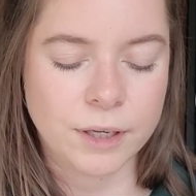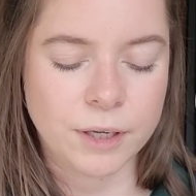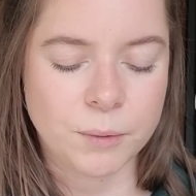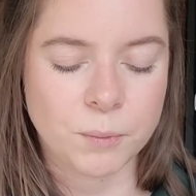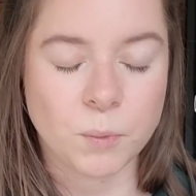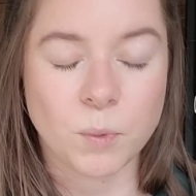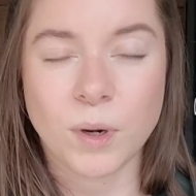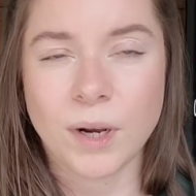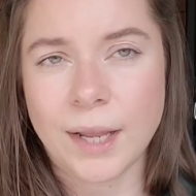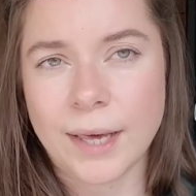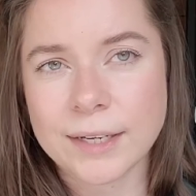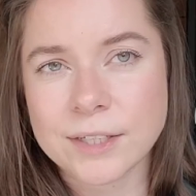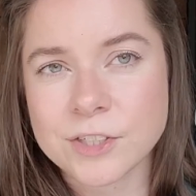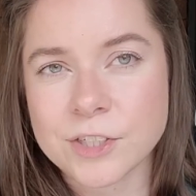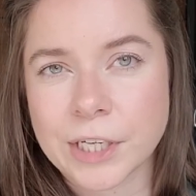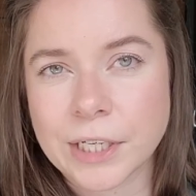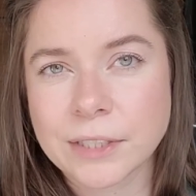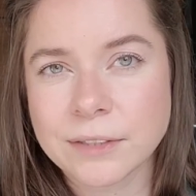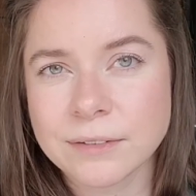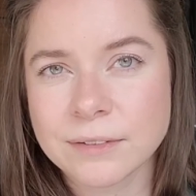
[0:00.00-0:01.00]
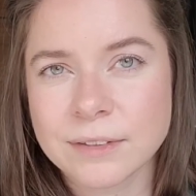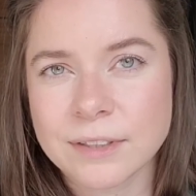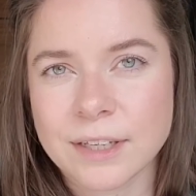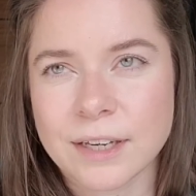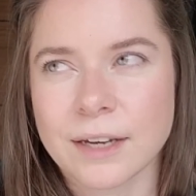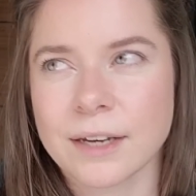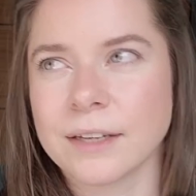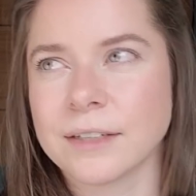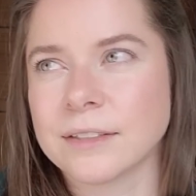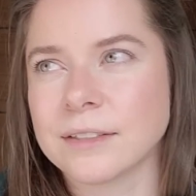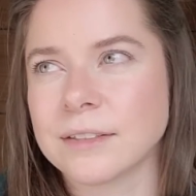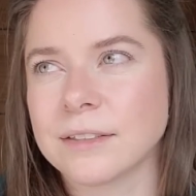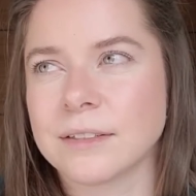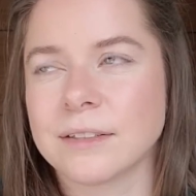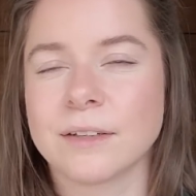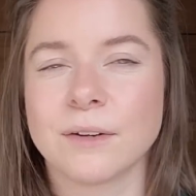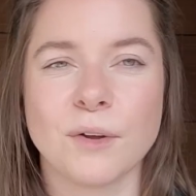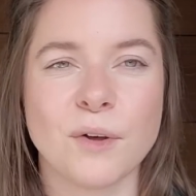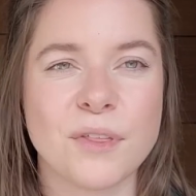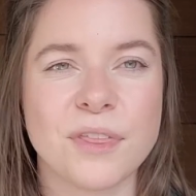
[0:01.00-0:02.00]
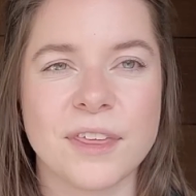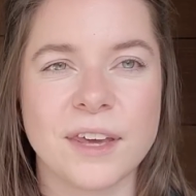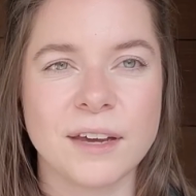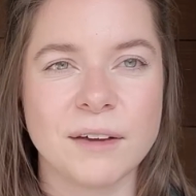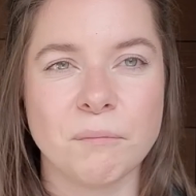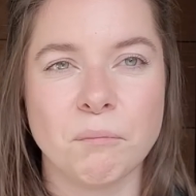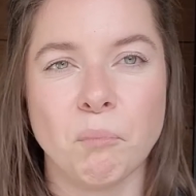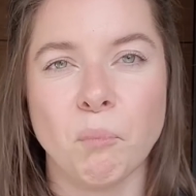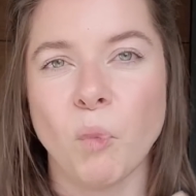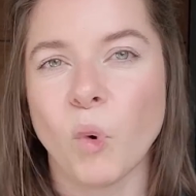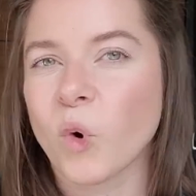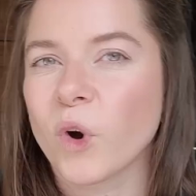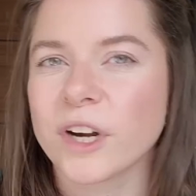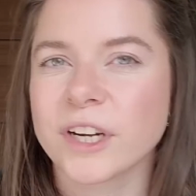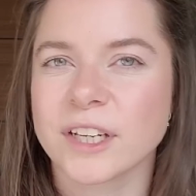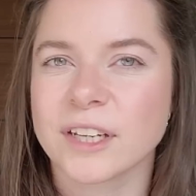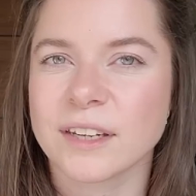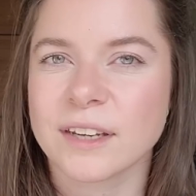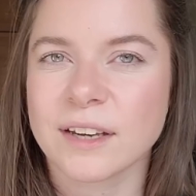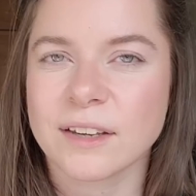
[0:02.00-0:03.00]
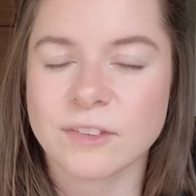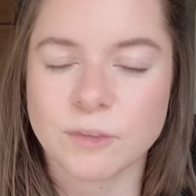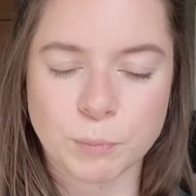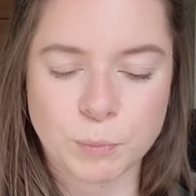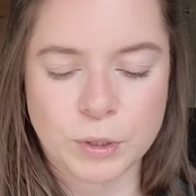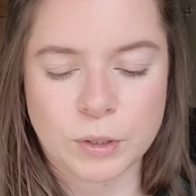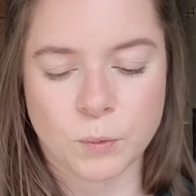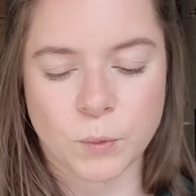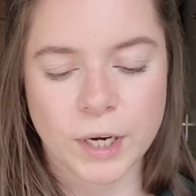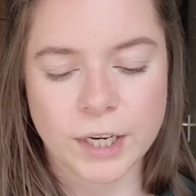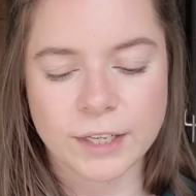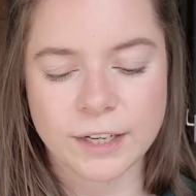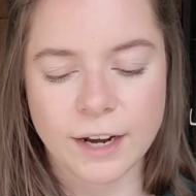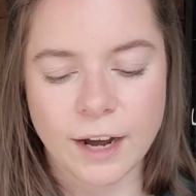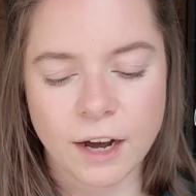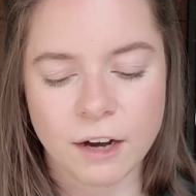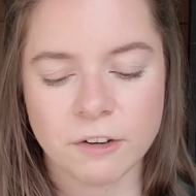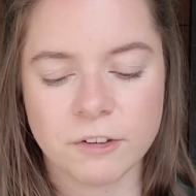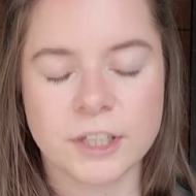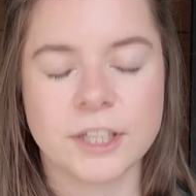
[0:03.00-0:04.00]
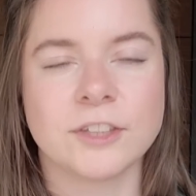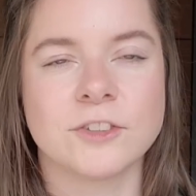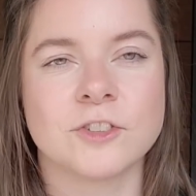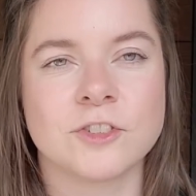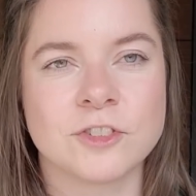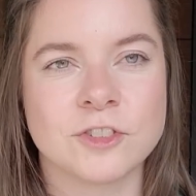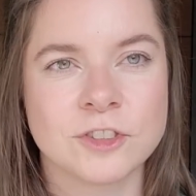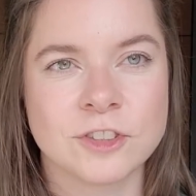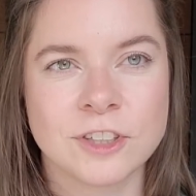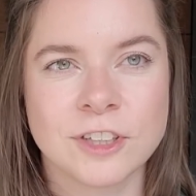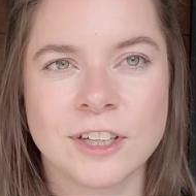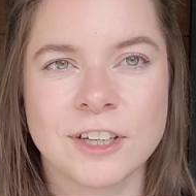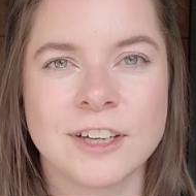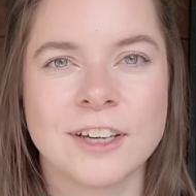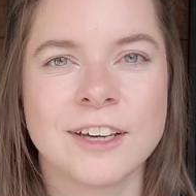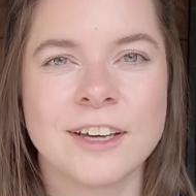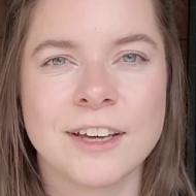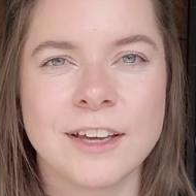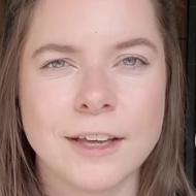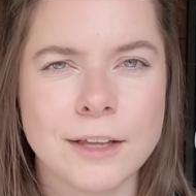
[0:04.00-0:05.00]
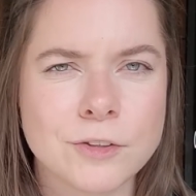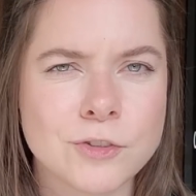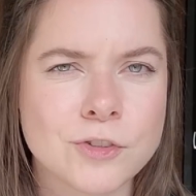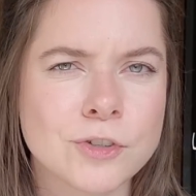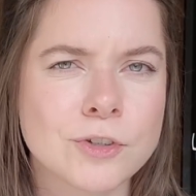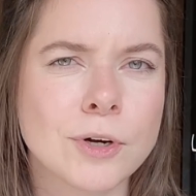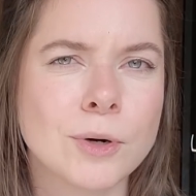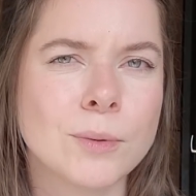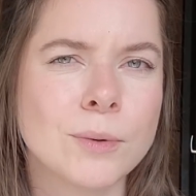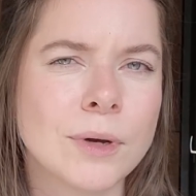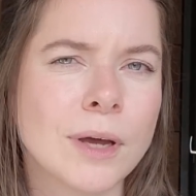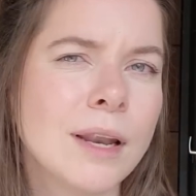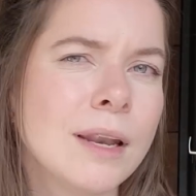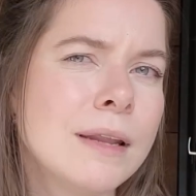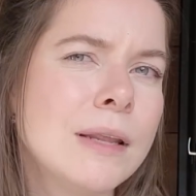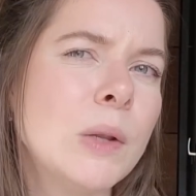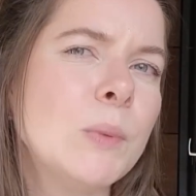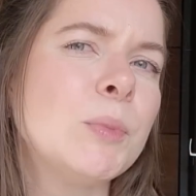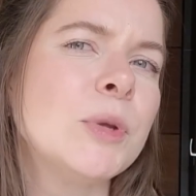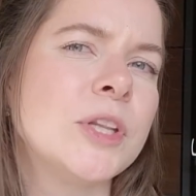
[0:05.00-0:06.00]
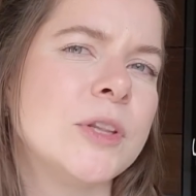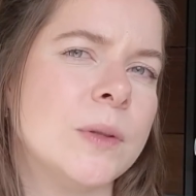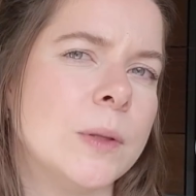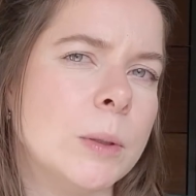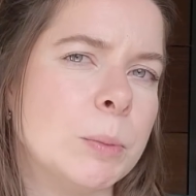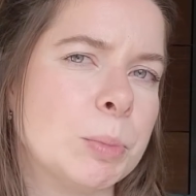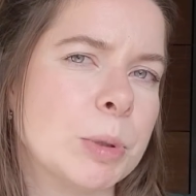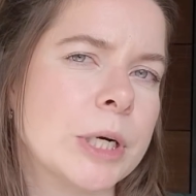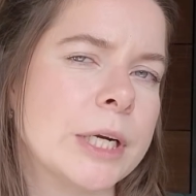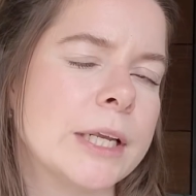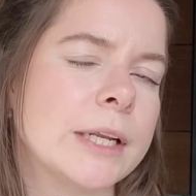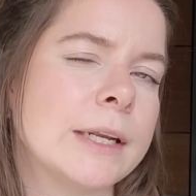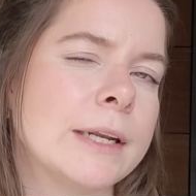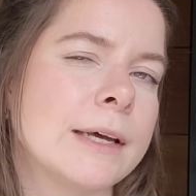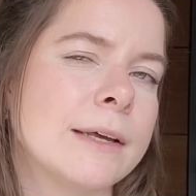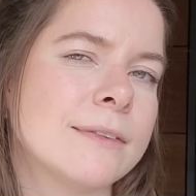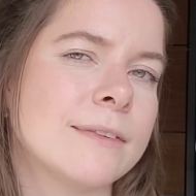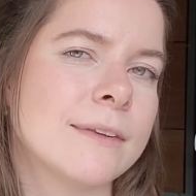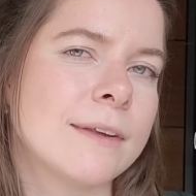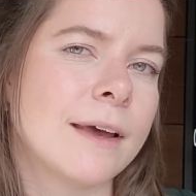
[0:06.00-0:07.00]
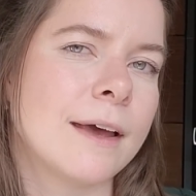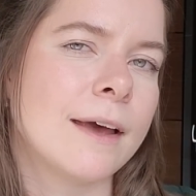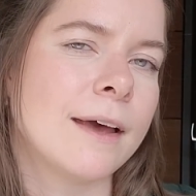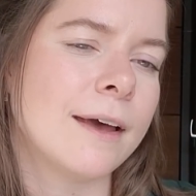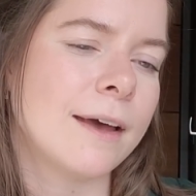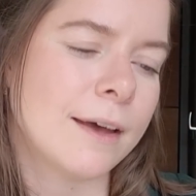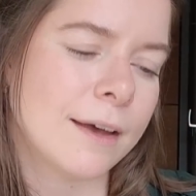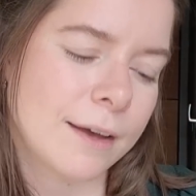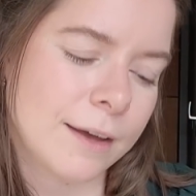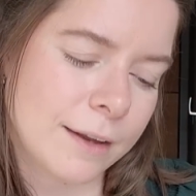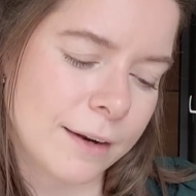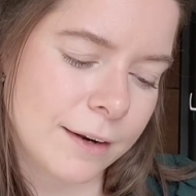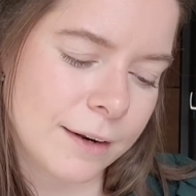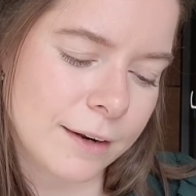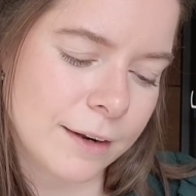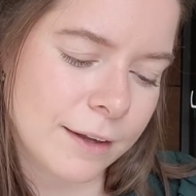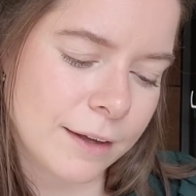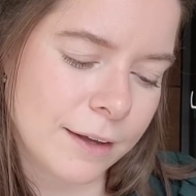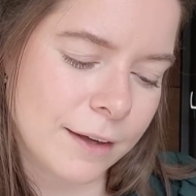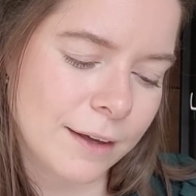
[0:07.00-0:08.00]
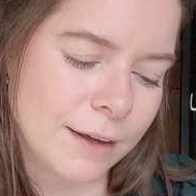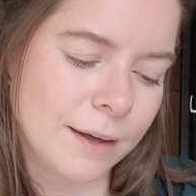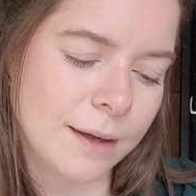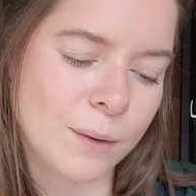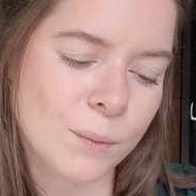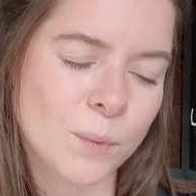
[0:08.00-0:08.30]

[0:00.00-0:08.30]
relaxing and nothing more than that. But right now it's going a little bit deeper than that, and I'm